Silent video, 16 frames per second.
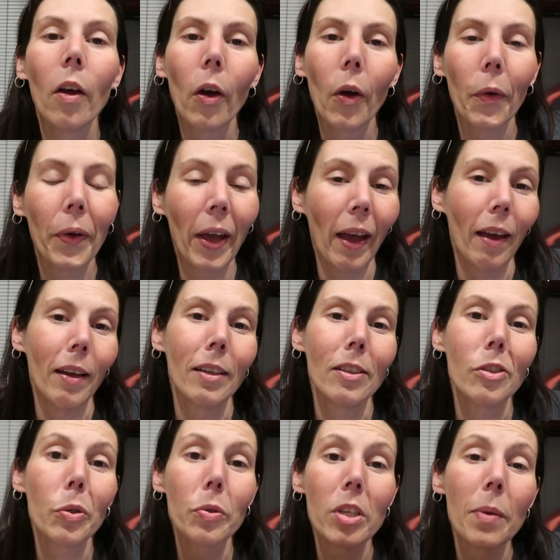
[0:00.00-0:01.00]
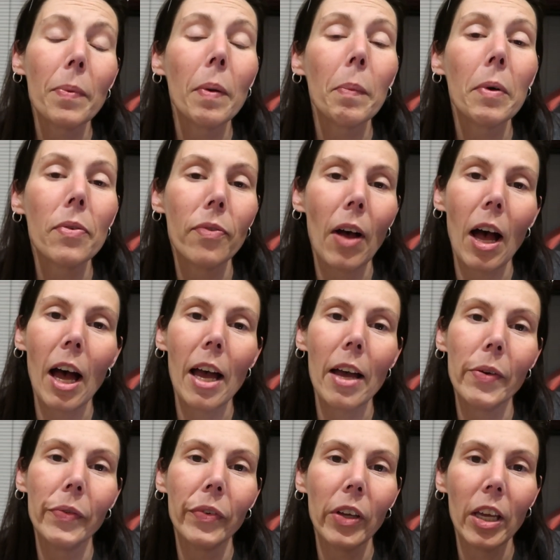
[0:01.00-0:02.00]
Okay, so tip number
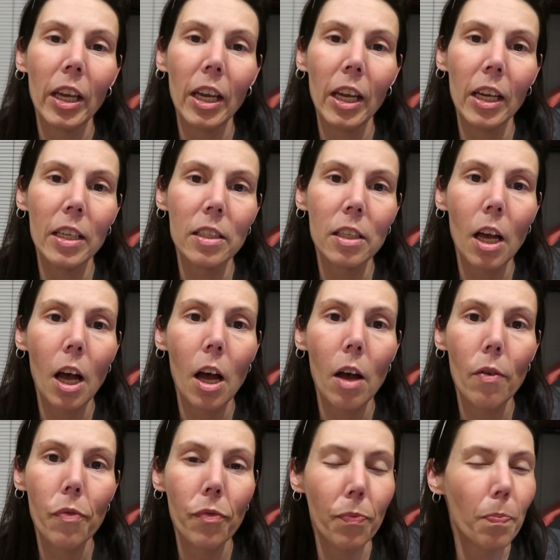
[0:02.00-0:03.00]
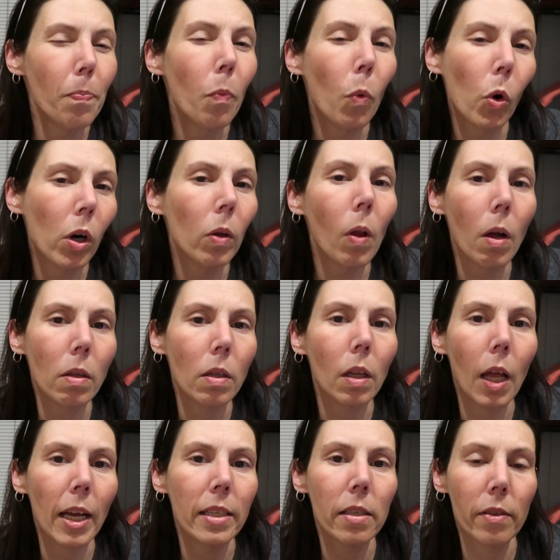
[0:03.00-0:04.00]
5 is more along the
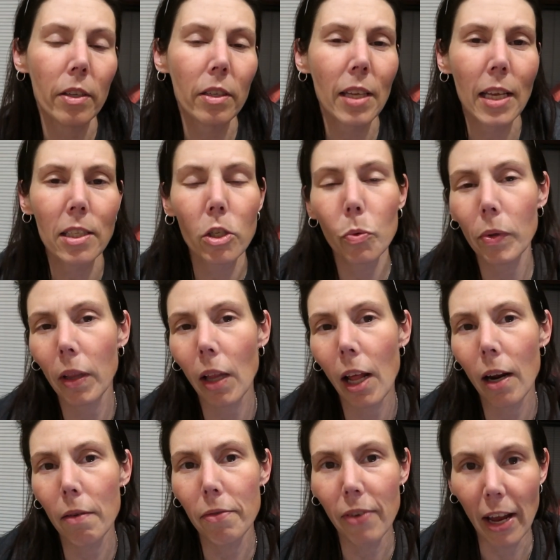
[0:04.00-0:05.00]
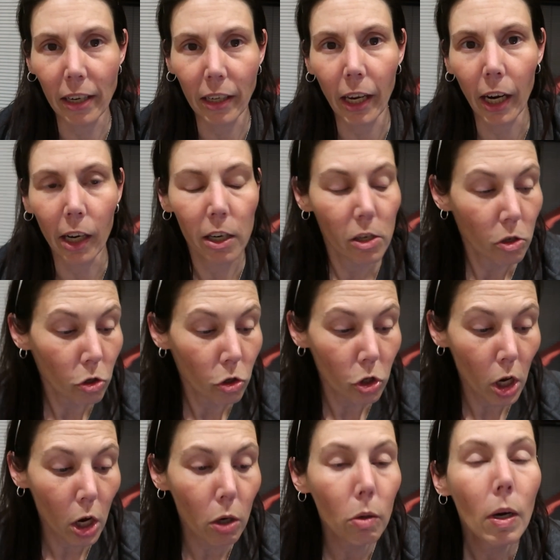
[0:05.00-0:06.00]
lines, this has to do with a lot of vet care.
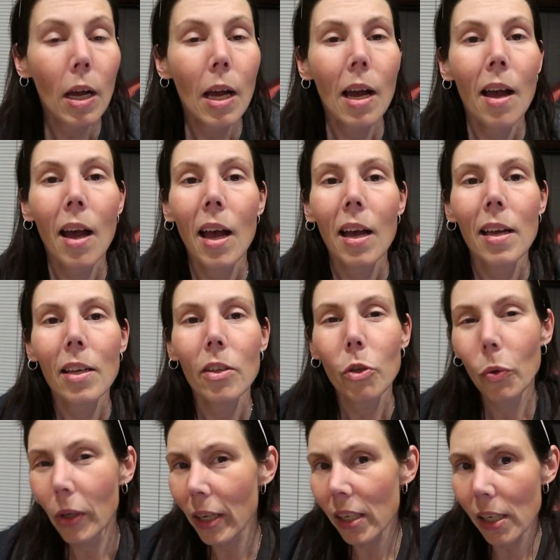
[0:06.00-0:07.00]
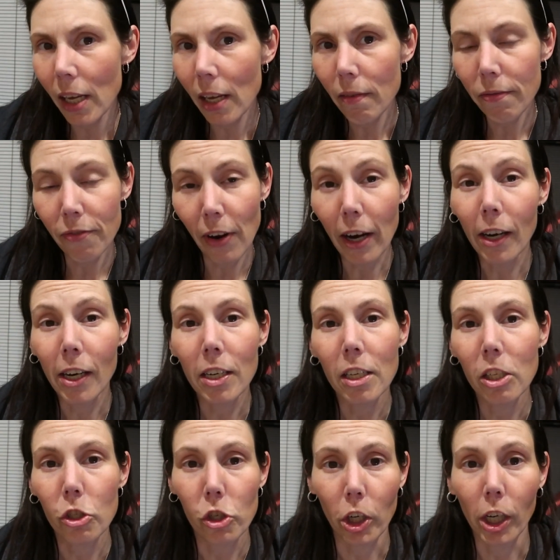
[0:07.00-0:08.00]
So you can get
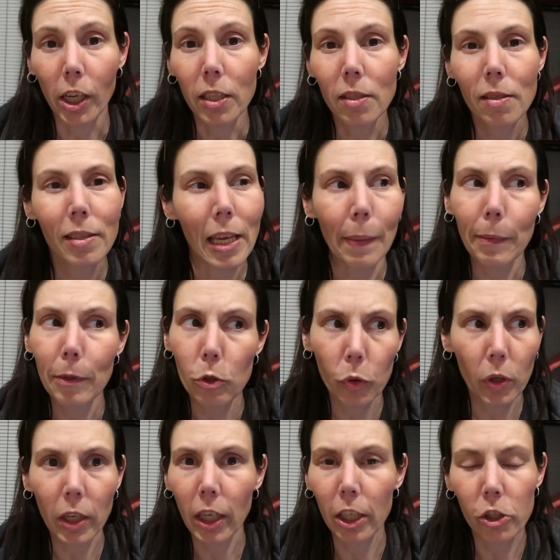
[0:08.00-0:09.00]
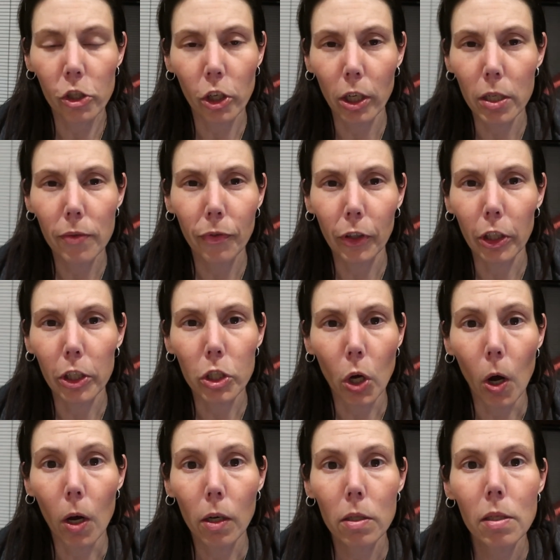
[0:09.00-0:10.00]
ferret insurance, same as you can get insurance for your
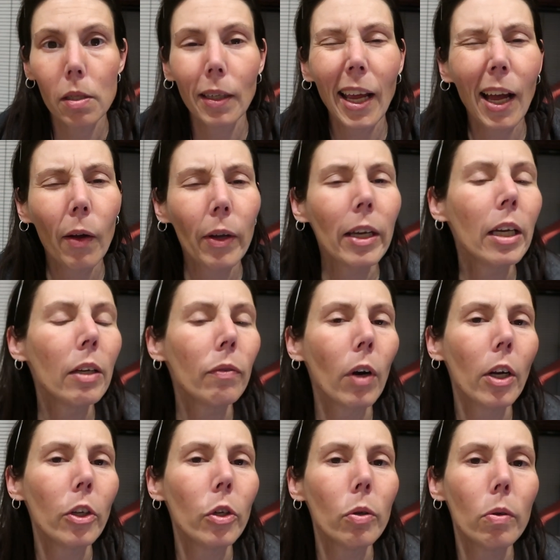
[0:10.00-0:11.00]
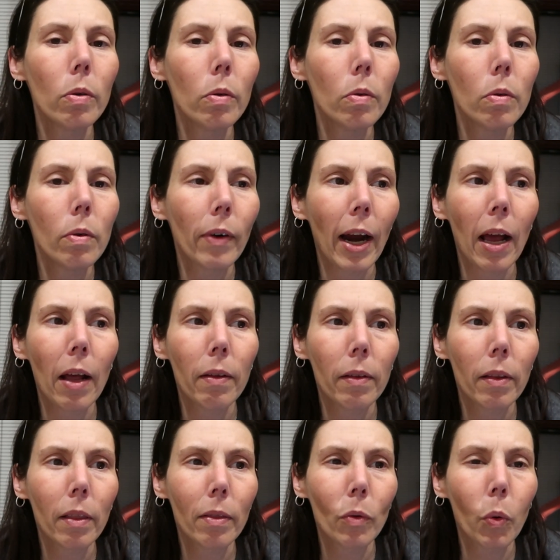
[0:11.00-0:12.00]
dogs. Now, it can run you
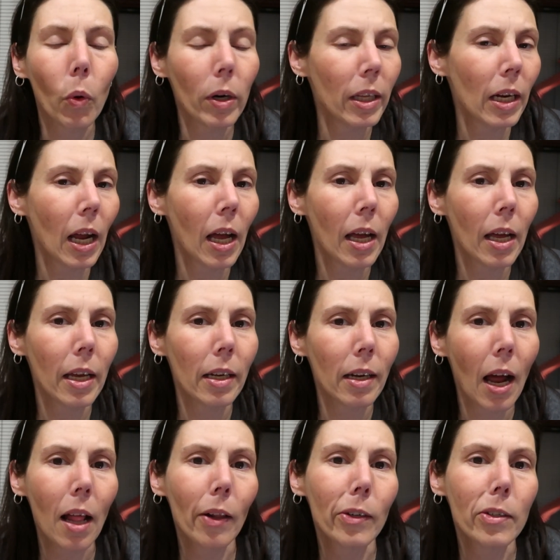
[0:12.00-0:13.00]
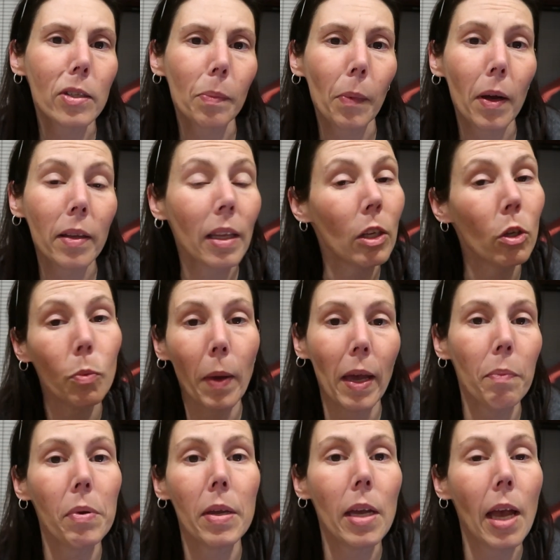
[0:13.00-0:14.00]
around $29 a month. You
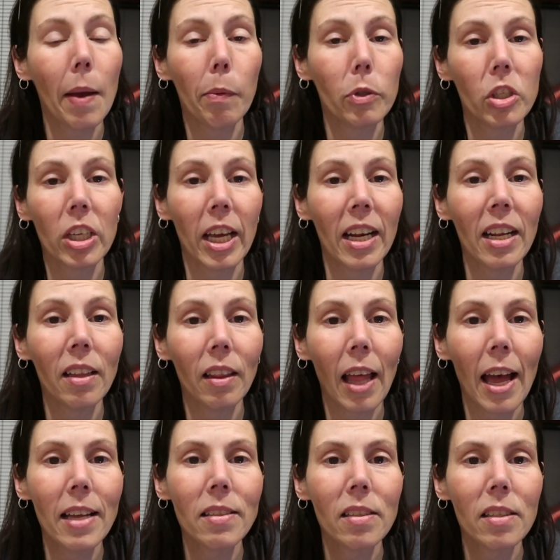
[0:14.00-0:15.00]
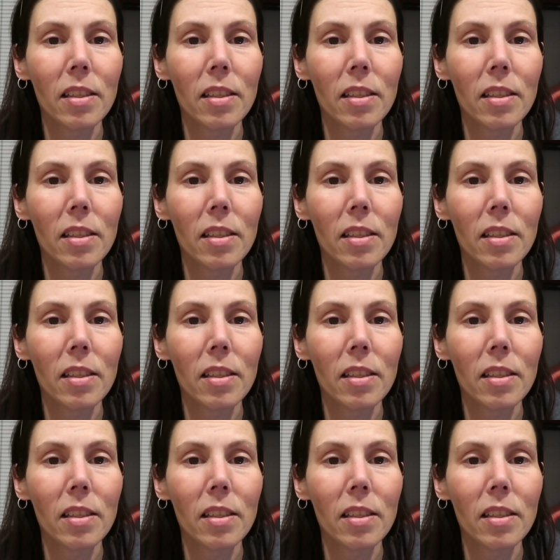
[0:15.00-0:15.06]
may be able to get it less.